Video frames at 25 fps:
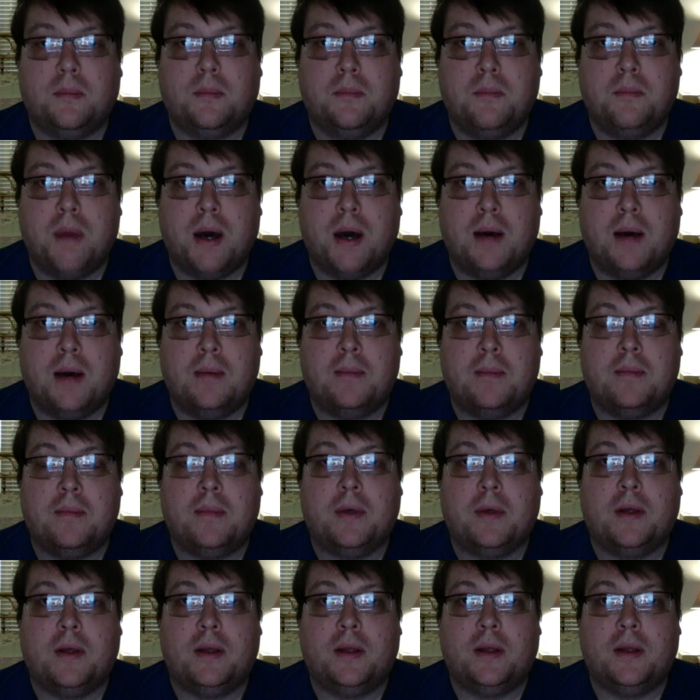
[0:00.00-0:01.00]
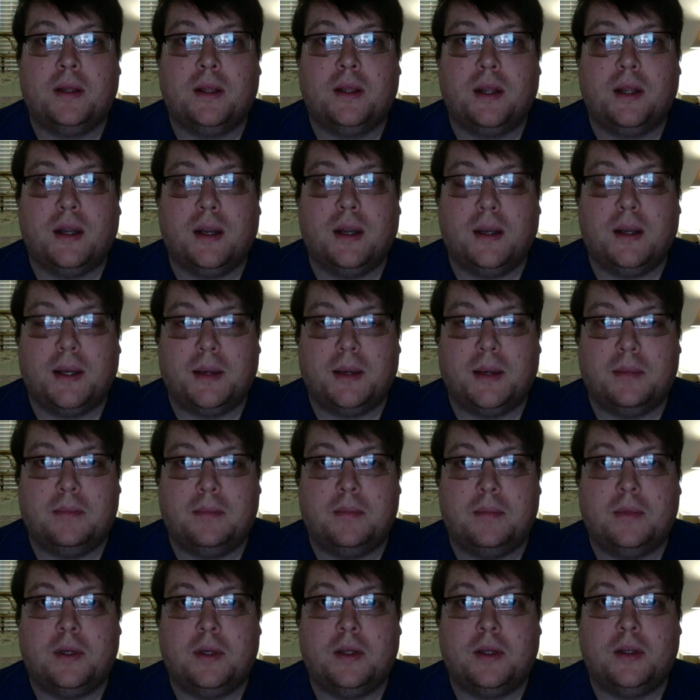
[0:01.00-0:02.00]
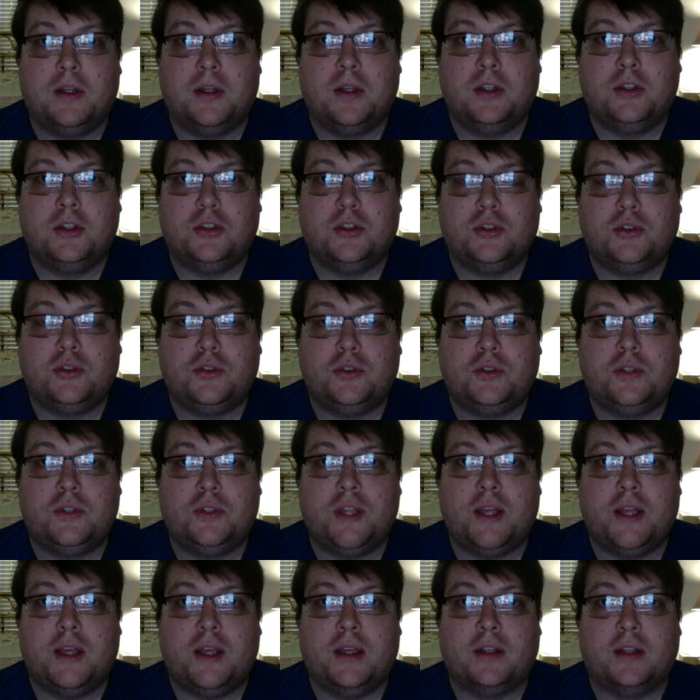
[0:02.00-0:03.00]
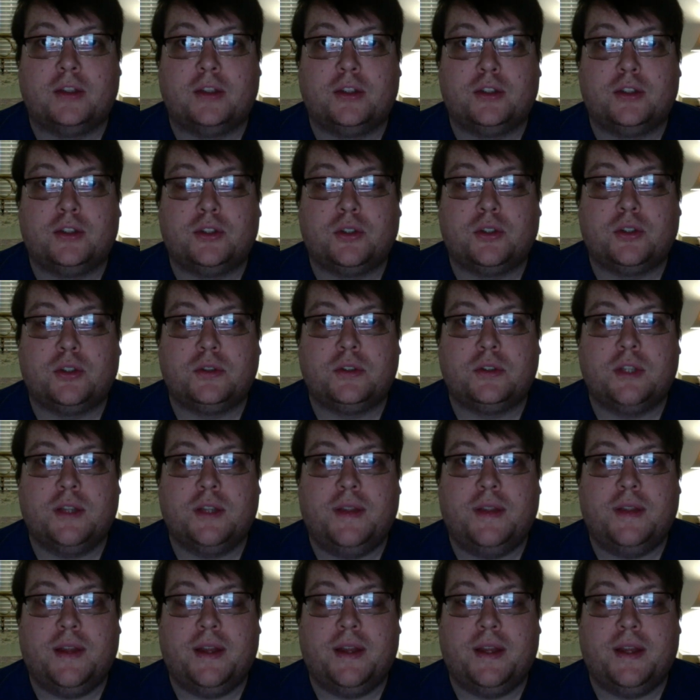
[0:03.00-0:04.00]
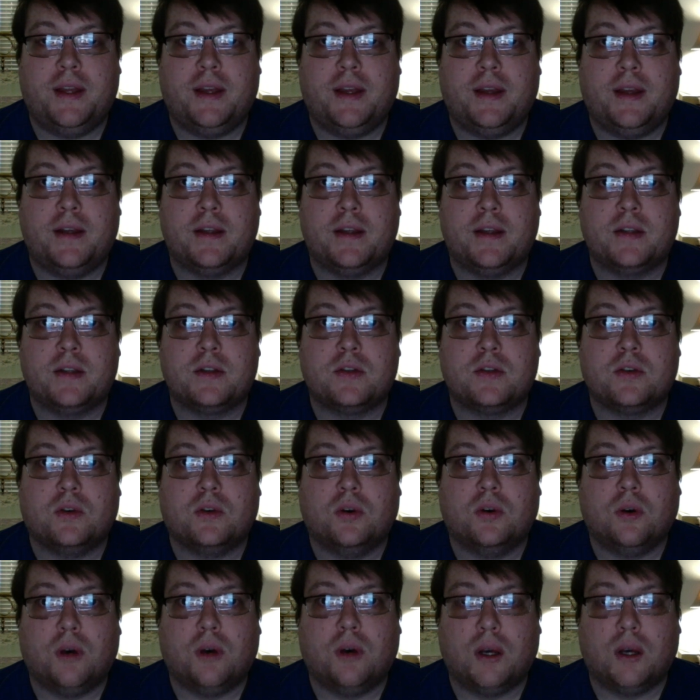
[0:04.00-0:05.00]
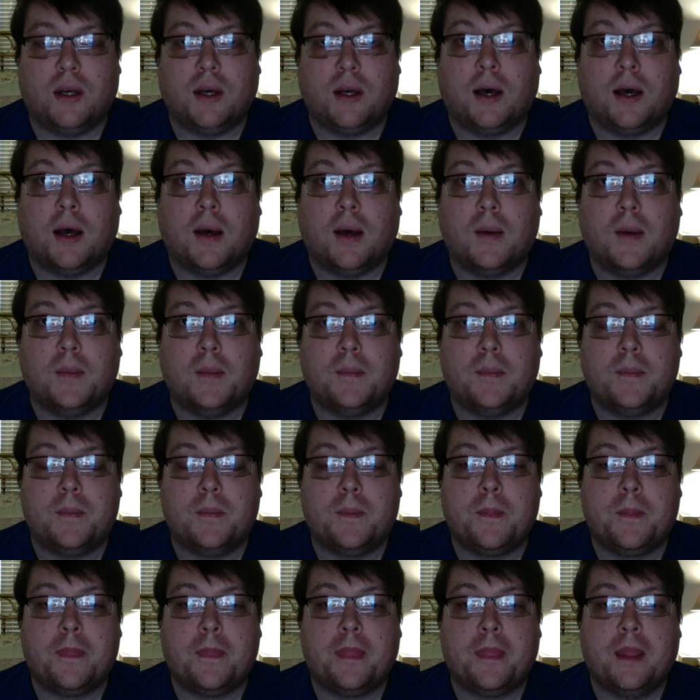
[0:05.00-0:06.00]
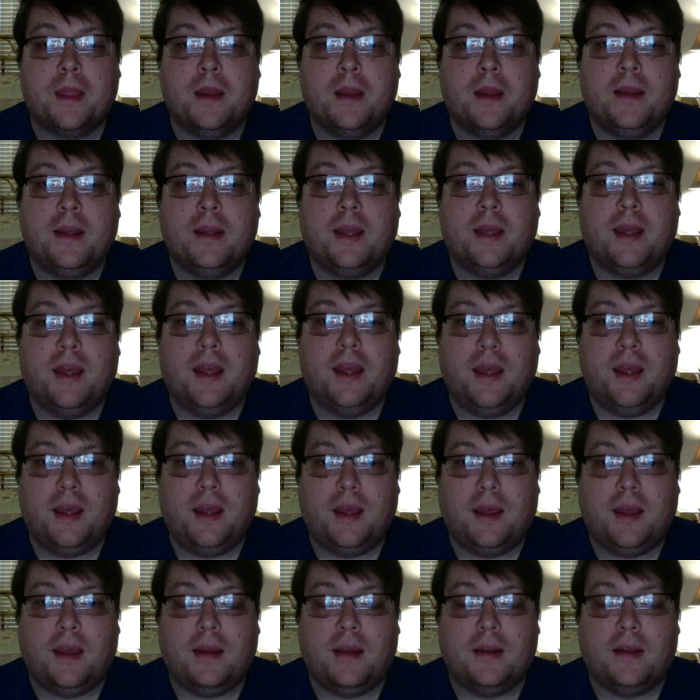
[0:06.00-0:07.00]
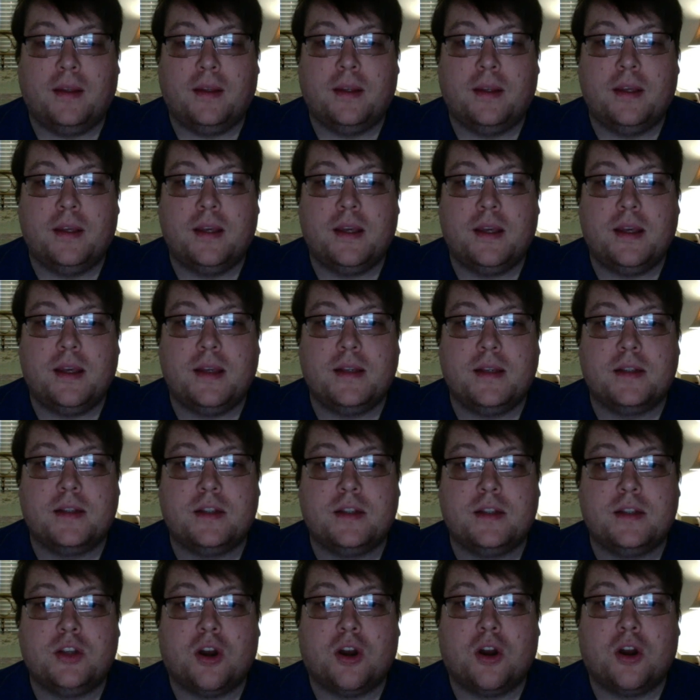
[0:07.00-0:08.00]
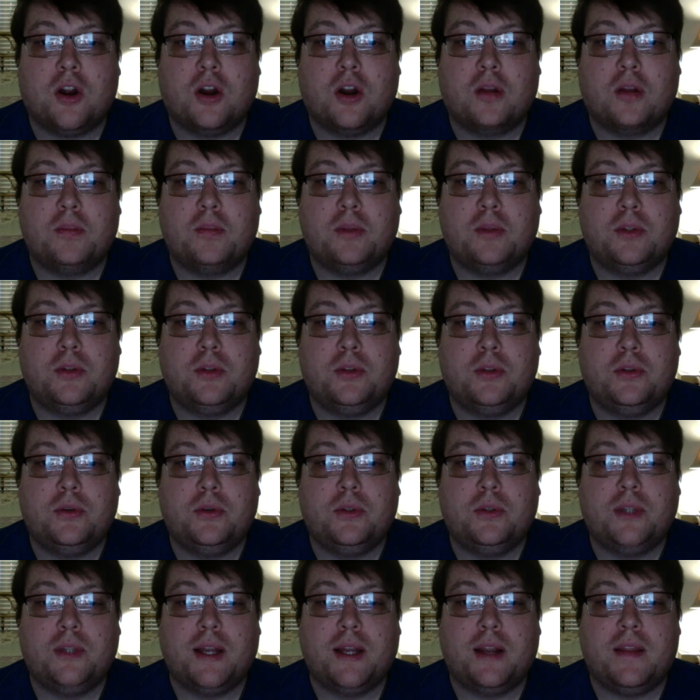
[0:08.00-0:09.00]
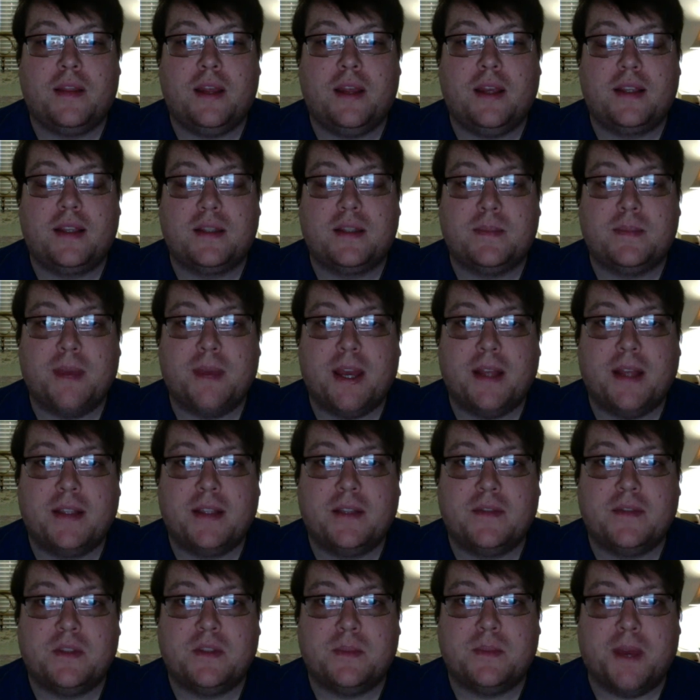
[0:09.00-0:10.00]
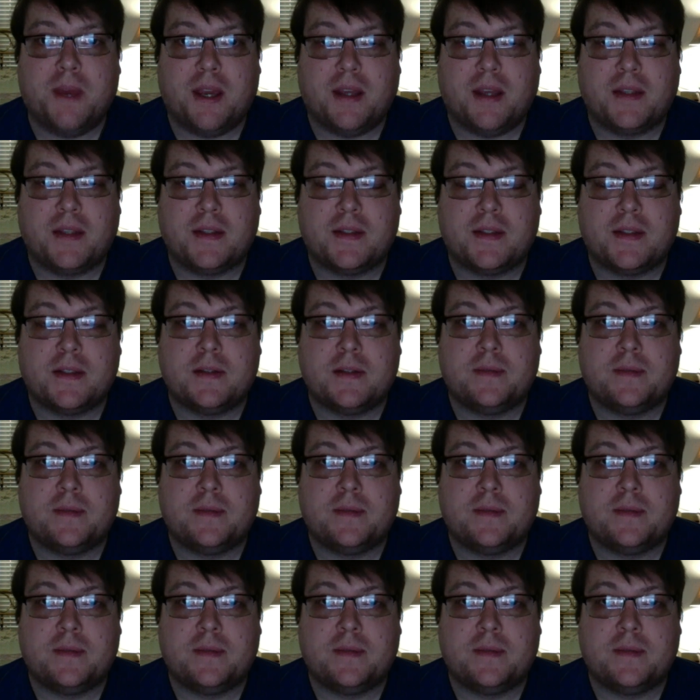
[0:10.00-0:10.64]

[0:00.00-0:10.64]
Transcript: bam lam shuddhe shodanaye soha. E is dark blue like the expanse of space.